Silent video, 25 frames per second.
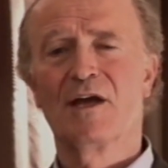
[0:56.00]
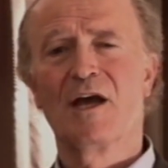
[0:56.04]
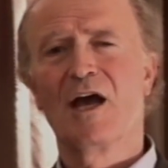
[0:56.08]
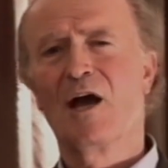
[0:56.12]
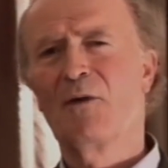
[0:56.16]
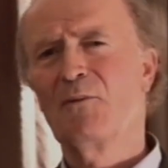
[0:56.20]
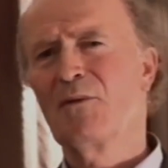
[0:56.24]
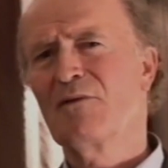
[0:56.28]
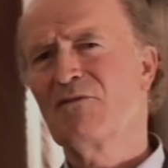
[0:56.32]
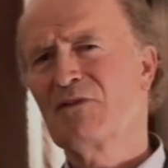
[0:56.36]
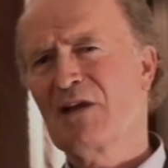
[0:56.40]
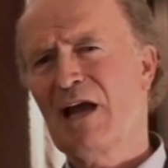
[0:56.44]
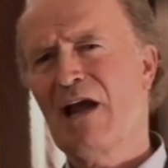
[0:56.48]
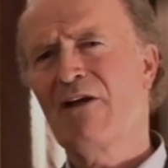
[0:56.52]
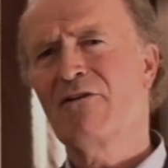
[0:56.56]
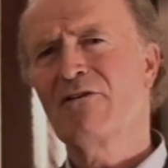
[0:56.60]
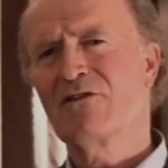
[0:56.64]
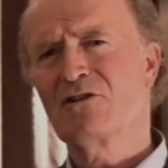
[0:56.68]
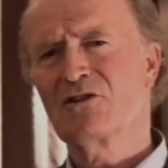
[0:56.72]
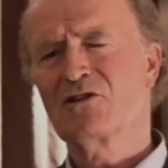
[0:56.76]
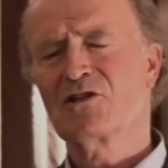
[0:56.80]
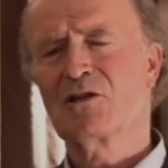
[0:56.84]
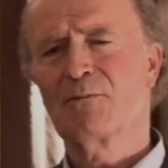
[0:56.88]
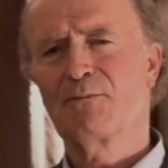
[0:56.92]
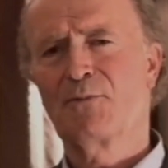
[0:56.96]
and we've carried the
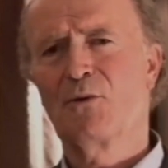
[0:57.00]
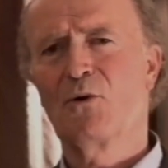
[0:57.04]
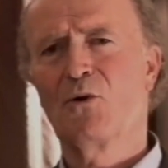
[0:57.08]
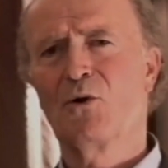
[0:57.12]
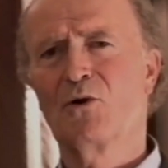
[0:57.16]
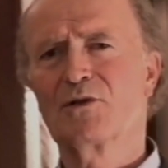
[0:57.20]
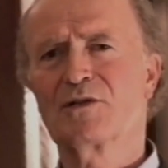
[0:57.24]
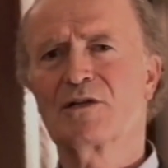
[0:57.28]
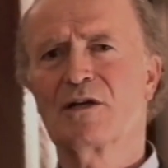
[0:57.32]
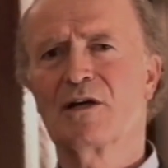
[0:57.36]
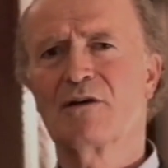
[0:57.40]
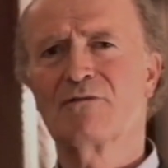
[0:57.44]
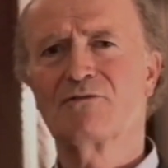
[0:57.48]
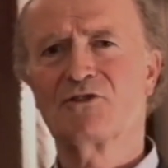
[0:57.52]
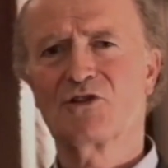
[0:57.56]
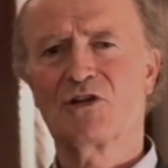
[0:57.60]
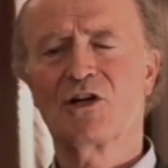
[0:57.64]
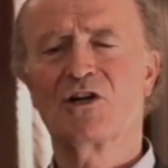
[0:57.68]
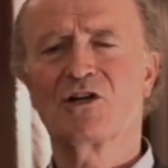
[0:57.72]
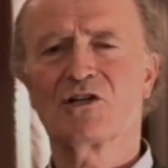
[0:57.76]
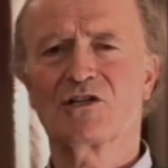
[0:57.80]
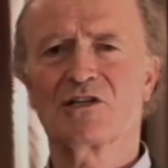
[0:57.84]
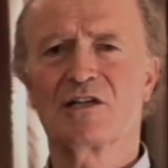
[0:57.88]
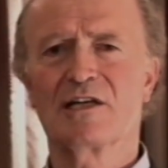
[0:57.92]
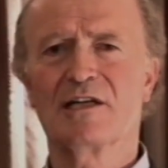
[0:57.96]
support of
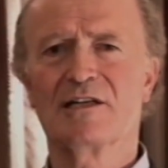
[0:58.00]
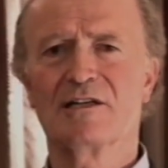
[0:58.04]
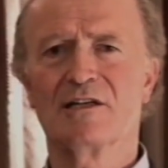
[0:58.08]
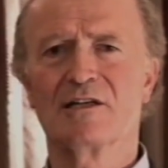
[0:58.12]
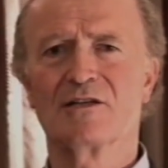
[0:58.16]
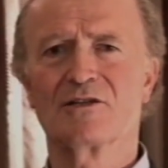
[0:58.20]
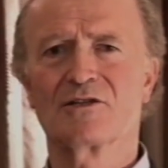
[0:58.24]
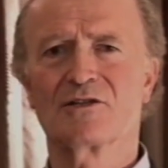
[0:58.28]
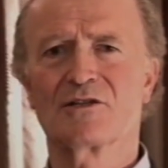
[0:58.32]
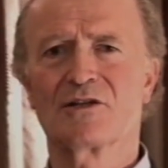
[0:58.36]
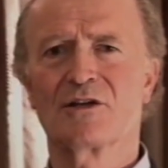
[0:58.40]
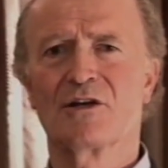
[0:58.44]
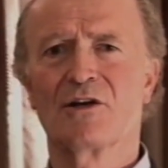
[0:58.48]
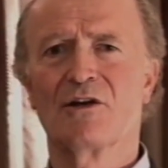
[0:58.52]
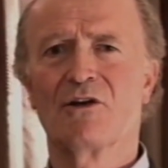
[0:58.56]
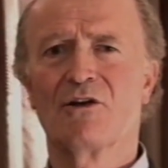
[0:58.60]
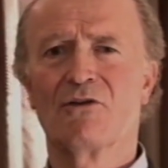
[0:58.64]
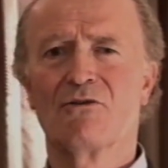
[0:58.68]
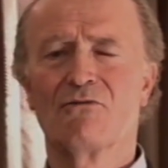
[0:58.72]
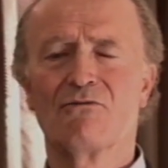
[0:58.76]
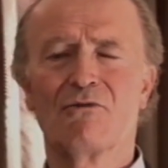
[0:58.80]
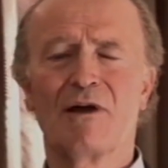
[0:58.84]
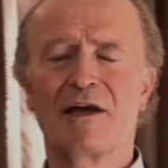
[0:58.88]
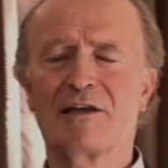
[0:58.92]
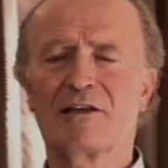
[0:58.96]
church leaders
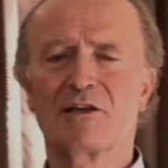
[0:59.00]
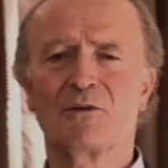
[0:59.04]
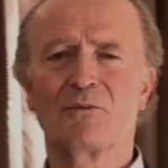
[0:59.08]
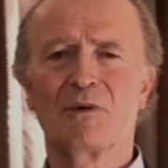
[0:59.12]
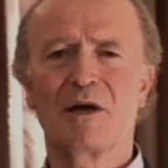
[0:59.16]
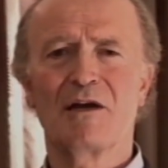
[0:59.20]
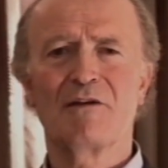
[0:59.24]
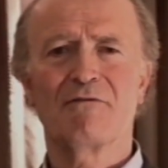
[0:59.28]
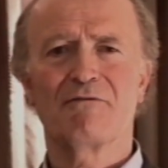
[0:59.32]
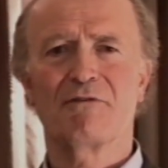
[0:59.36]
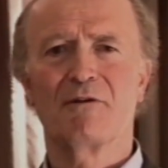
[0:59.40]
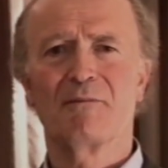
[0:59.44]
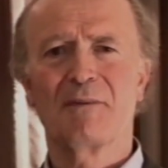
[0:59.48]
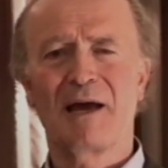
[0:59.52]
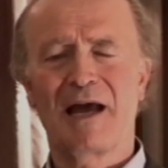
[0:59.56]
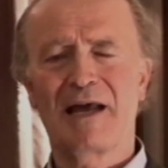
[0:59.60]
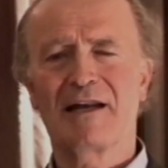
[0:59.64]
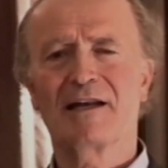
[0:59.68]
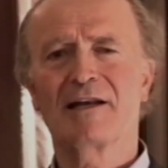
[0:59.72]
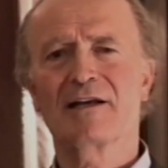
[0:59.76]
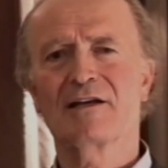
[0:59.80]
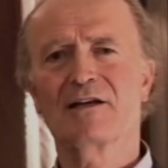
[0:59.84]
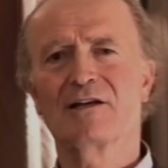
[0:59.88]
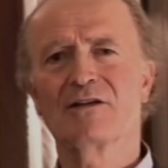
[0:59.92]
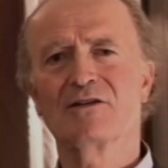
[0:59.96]
right the way from
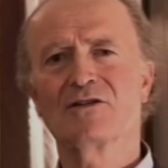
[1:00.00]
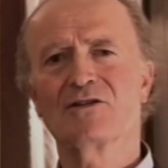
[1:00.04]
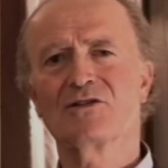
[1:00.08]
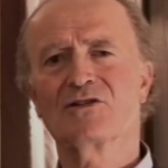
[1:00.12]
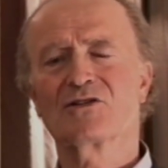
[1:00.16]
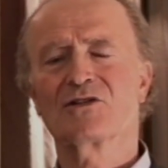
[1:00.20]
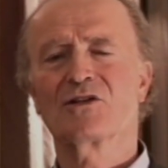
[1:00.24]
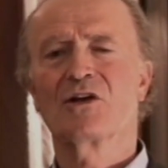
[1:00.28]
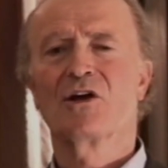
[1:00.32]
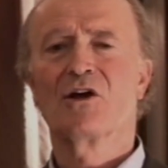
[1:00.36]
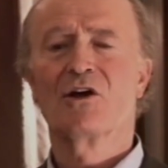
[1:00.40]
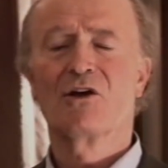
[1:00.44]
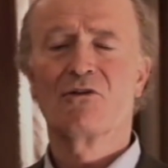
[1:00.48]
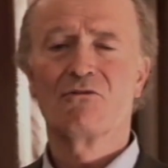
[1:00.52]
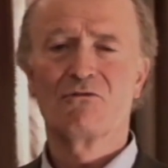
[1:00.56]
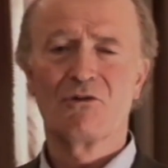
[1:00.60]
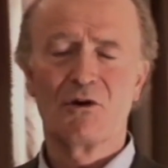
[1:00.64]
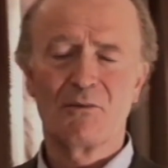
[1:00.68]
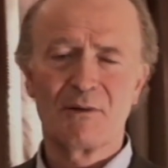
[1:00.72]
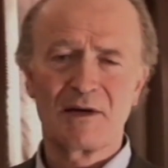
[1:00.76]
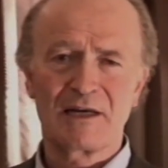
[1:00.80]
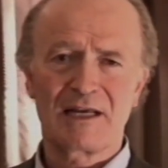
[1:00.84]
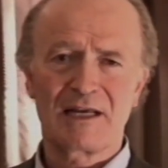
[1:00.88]
Anglicans, Roman